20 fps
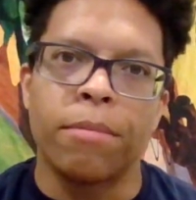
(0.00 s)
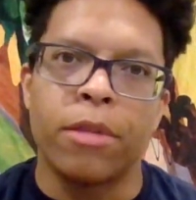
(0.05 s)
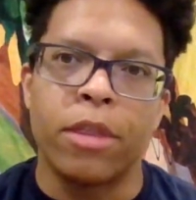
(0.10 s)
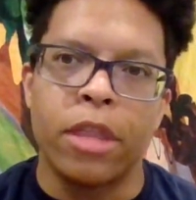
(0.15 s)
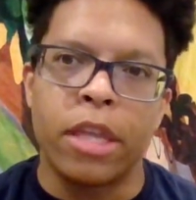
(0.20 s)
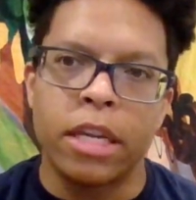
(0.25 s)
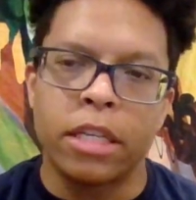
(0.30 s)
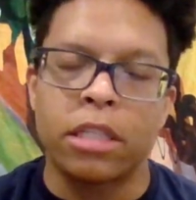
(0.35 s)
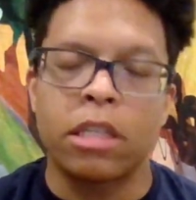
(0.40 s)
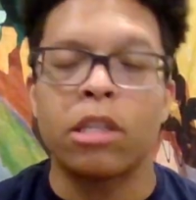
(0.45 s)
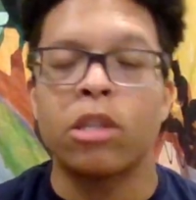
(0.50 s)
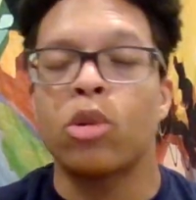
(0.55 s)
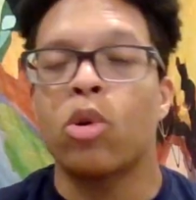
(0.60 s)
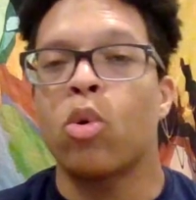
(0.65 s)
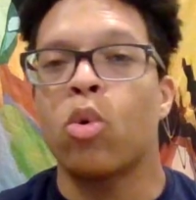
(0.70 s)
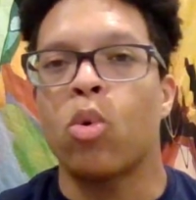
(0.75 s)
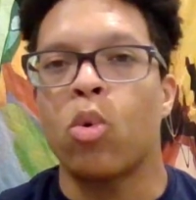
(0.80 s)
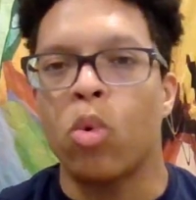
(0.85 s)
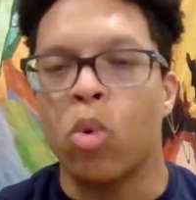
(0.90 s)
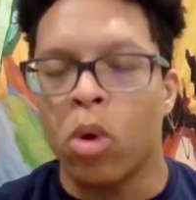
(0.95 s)
this is
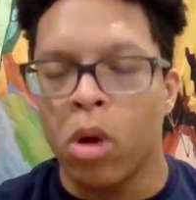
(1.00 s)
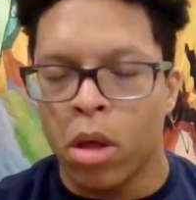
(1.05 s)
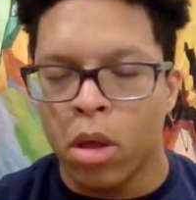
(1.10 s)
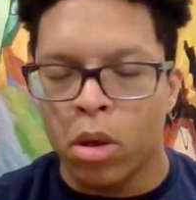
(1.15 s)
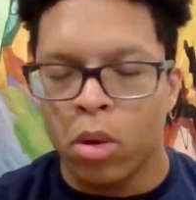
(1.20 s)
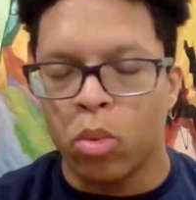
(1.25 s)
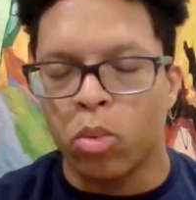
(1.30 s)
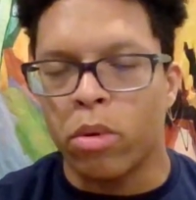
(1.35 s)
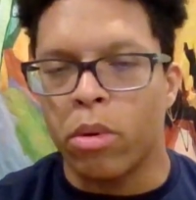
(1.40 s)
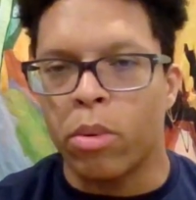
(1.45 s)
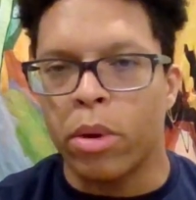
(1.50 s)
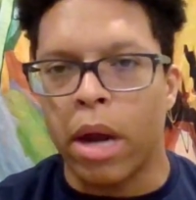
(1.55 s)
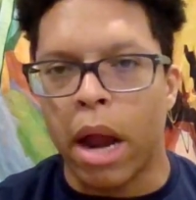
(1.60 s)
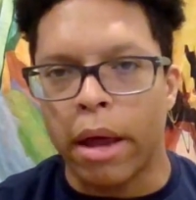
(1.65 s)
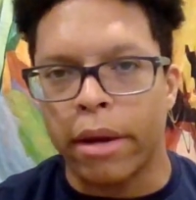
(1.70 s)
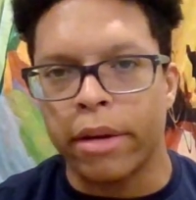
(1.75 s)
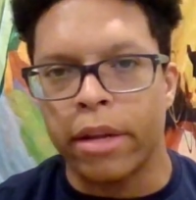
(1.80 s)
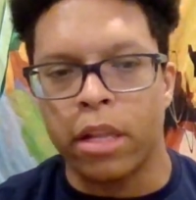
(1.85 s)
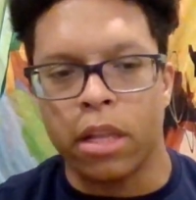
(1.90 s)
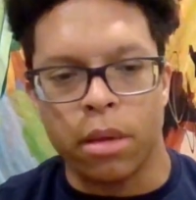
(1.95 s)
who we would
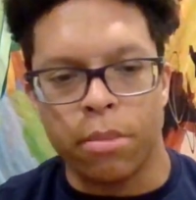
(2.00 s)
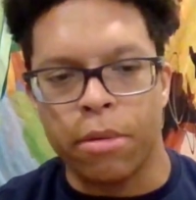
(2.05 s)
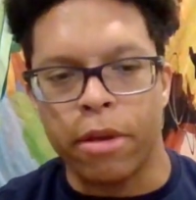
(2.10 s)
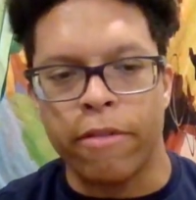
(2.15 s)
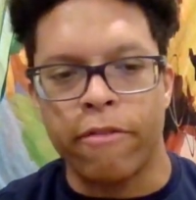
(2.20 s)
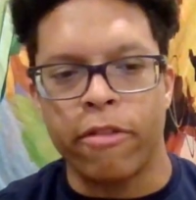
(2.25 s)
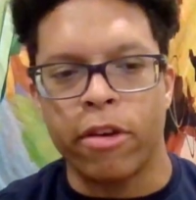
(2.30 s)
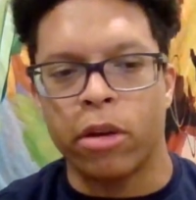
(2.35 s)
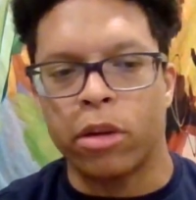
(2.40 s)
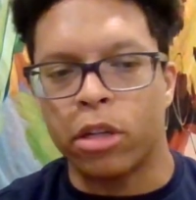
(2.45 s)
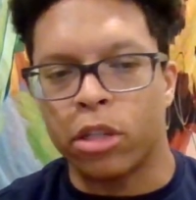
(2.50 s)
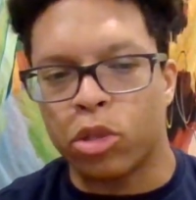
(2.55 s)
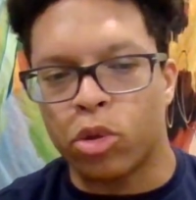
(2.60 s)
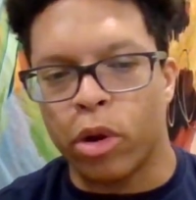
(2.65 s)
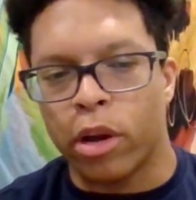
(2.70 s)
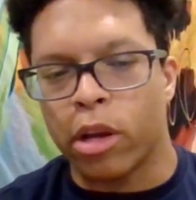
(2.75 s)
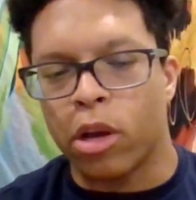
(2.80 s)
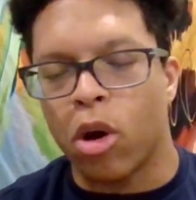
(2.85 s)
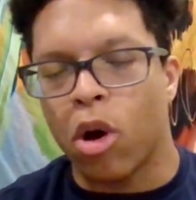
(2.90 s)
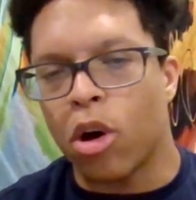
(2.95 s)
ideally be fielding
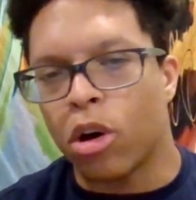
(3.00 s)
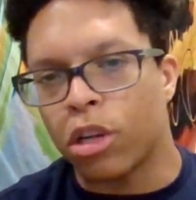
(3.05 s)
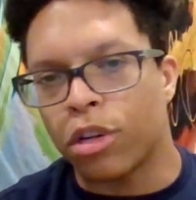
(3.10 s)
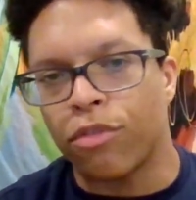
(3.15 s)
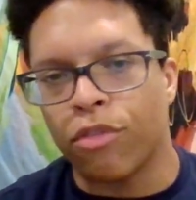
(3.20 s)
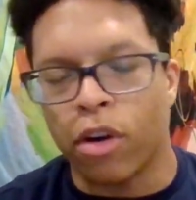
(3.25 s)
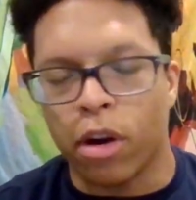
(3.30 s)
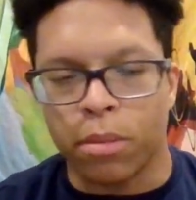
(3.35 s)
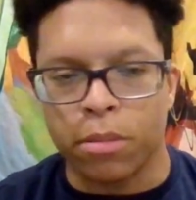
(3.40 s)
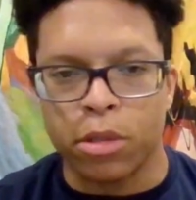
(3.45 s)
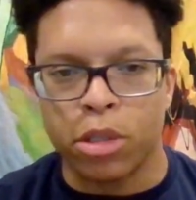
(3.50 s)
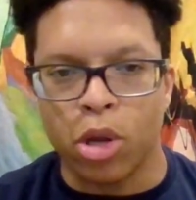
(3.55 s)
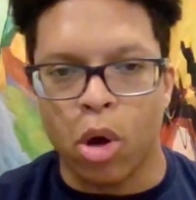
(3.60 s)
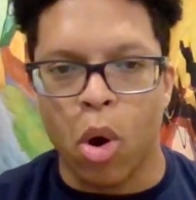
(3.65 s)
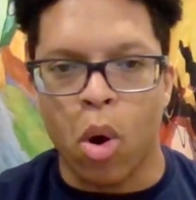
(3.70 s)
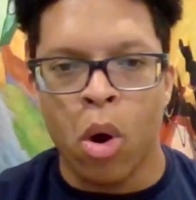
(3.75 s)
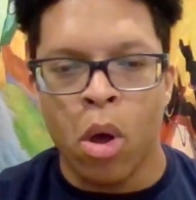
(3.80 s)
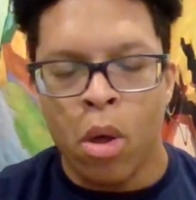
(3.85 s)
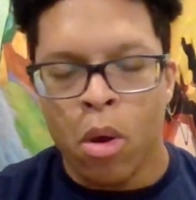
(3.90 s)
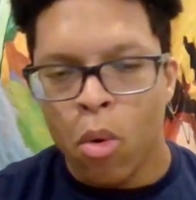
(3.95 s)
trade calls from.
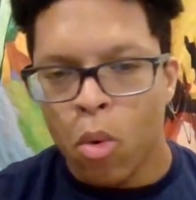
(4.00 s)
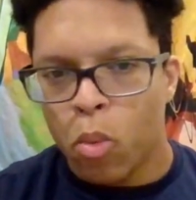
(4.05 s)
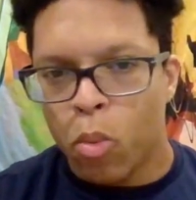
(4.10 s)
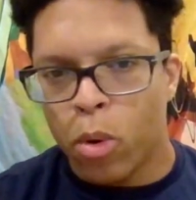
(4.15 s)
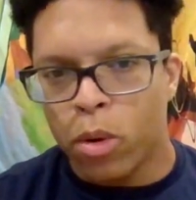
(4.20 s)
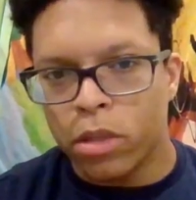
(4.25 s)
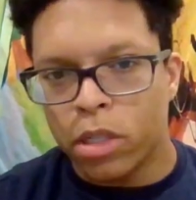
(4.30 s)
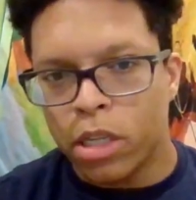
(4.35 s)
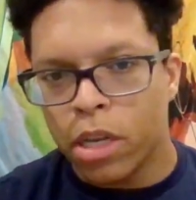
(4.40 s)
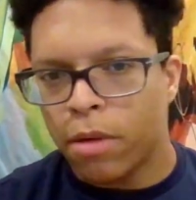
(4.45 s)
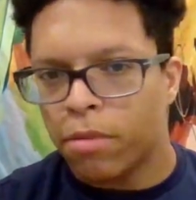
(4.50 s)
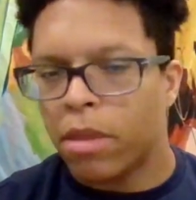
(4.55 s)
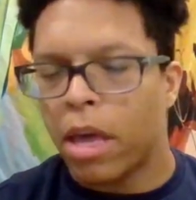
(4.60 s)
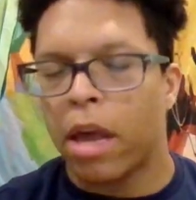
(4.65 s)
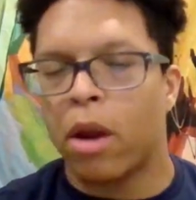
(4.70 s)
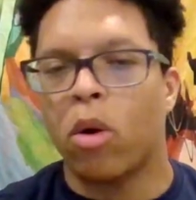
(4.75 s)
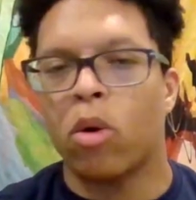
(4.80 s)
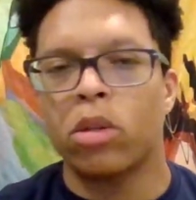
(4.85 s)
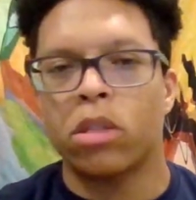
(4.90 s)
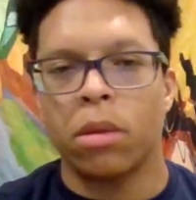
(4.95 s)
So we'll see if that
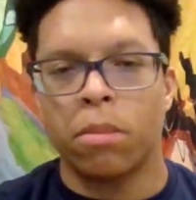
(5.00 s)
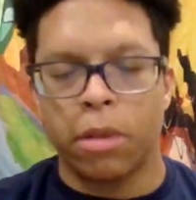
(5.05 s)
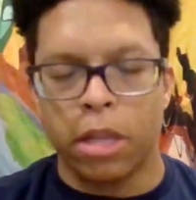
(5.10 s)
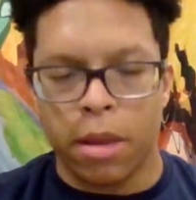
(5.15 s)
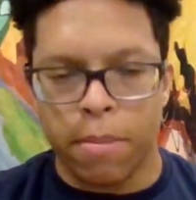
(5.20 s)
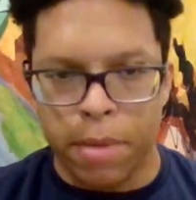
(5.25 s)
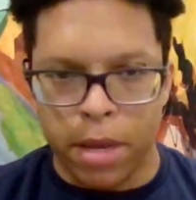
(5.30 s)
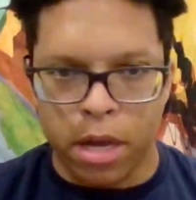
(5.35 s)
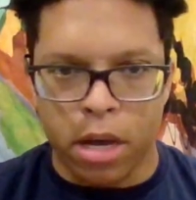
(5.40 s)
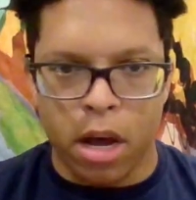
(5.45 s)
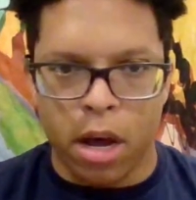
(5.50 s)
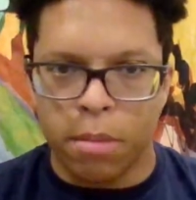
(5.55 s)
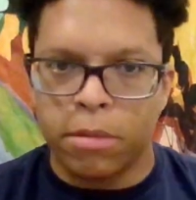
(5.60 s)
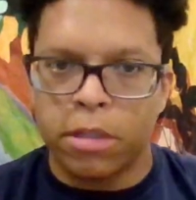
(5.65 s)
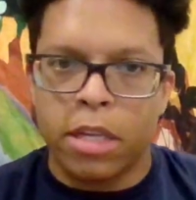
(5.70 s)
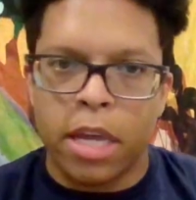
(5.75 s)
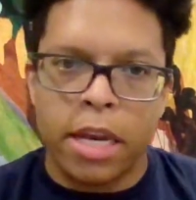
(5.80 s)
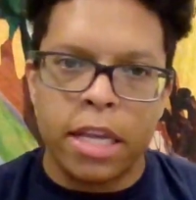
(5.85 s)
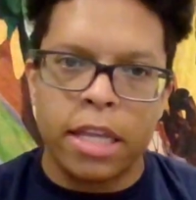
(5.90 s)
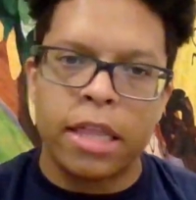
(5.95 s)
ultimately
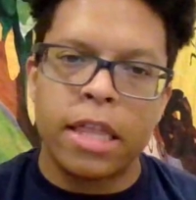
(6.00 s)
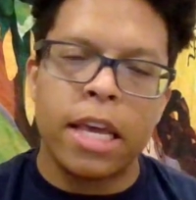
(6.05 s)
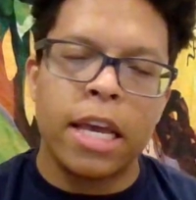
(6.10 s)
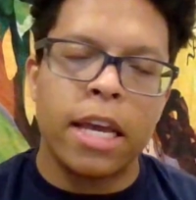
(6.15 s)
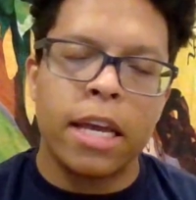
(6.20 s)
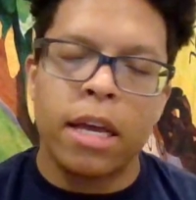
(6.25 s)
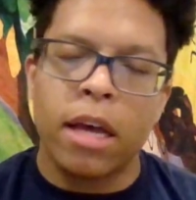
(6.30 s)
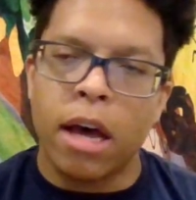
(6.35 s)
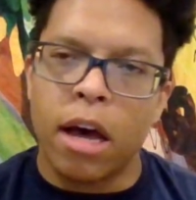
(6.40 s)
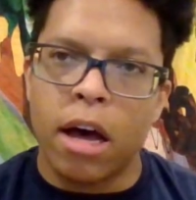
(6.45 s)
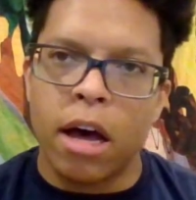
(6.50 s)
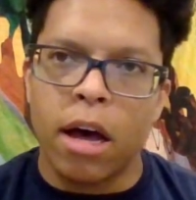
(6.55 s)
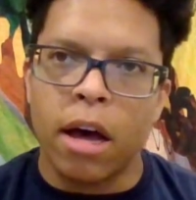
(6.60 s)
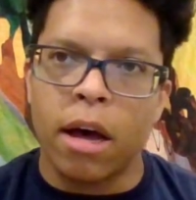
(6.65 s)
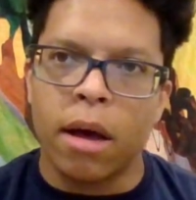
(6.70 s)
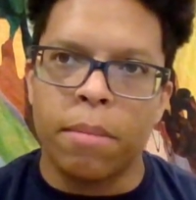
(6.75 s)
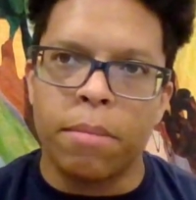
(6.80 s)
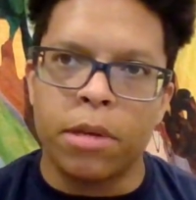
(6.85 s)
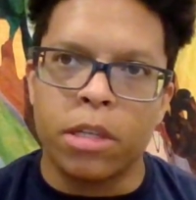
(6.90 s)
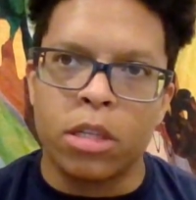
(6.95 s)
becomes anything
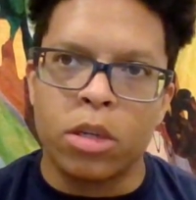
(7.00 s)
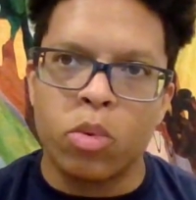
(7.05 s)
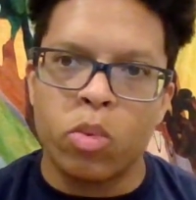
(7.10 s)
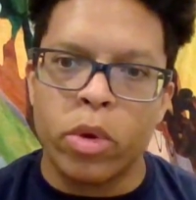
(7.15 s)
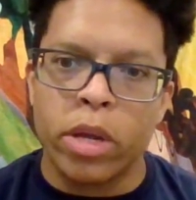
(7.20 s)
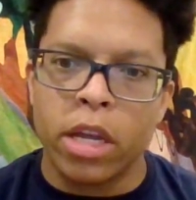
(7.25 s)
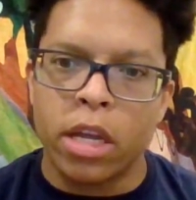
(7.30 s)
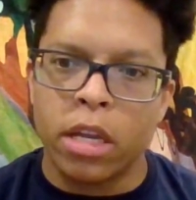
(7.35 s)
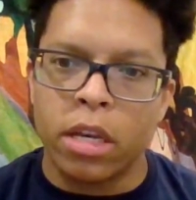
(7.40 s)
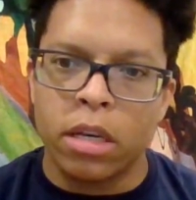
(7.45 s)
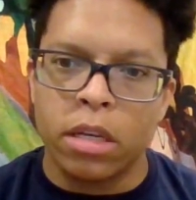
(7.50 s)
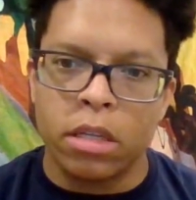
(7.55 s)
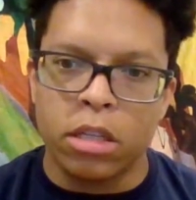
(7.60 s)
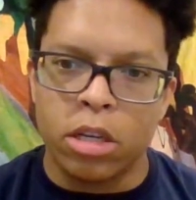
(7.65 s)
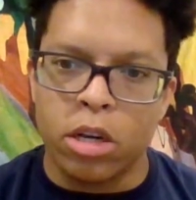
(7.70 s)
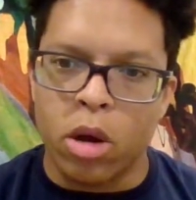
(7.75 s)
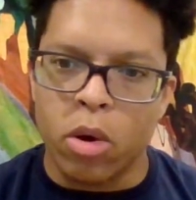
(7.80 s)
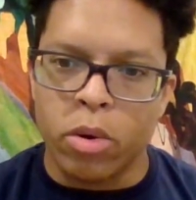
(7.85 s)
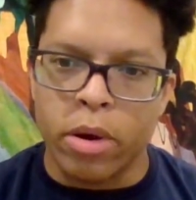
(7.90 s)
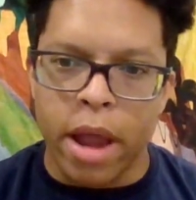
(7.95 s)
between, you
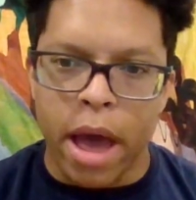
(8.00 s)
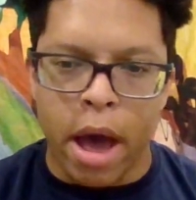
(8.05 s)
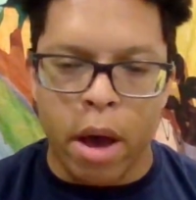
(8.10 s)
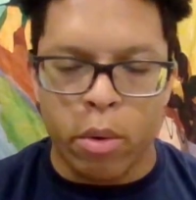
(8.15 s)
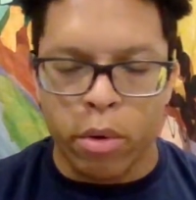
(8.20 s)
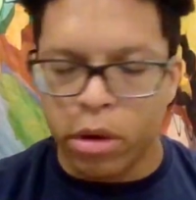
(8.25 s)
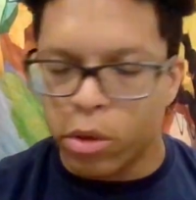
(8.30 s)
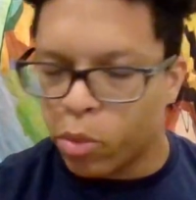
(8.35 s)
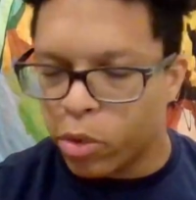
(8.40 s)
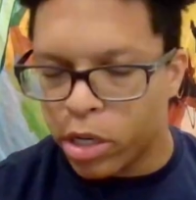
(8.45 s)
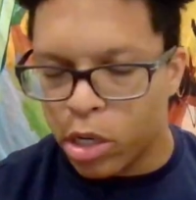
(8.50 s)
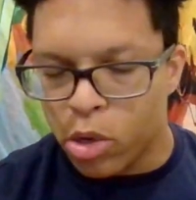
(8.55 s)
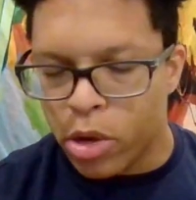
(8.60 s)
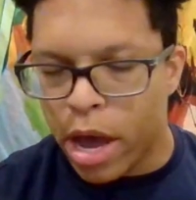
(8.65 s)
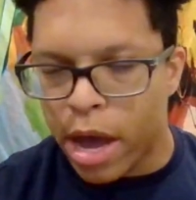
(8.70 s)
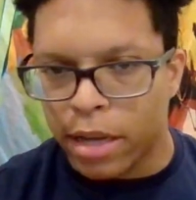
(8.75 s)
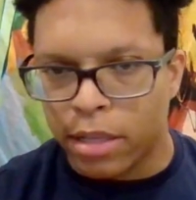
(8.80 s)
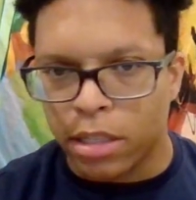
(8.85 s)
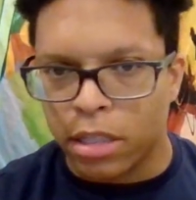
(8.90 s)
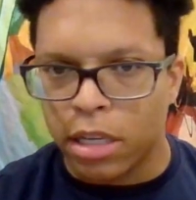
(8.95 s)
know, now and when you
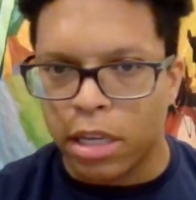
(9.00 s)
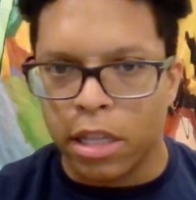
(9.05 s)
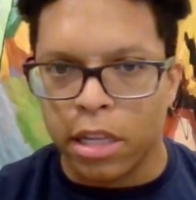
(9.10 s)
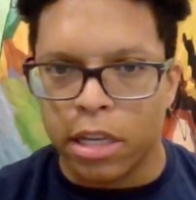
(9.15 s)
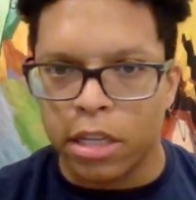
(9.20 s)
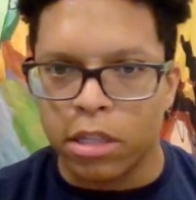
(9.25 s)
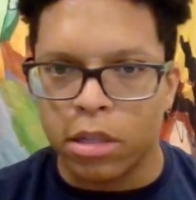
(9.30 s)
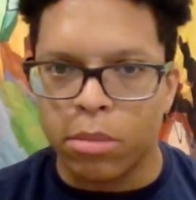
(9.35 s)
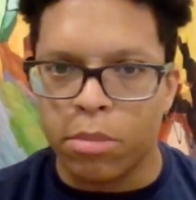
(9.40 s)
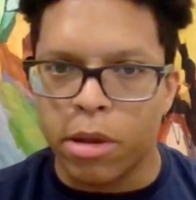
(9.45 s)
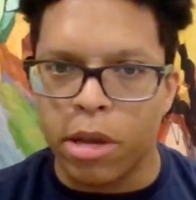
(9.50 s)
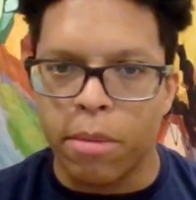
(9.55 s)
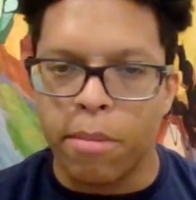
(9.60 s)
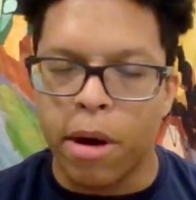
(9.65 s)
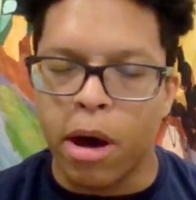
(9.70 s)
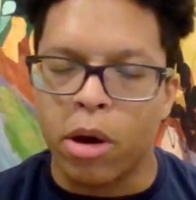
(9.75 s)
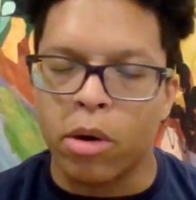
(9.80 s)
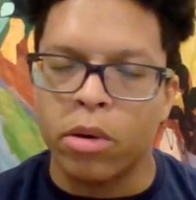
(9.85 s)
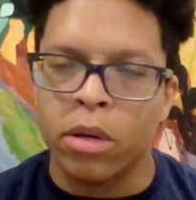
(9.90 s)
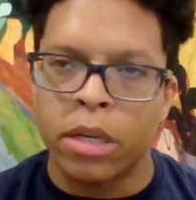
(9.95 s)
guys see this. It'll be
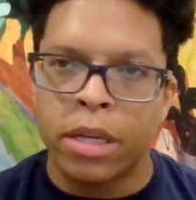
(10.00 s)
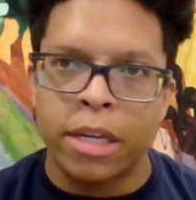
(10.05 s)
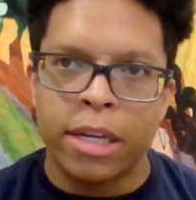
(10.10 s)
about